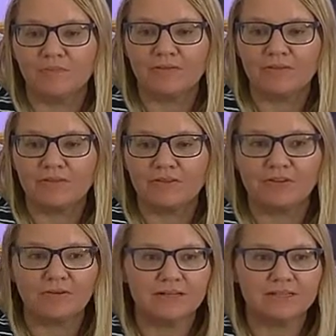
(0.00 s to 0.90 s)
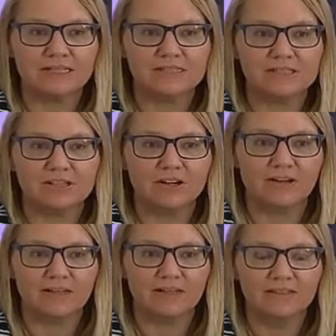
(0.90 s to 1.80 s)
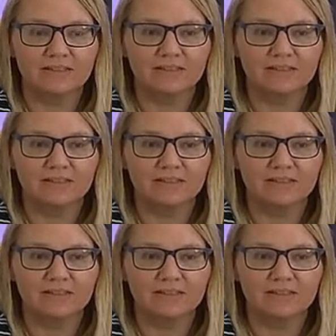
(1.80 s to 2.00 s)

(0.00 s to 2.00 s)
everything that you need to get started.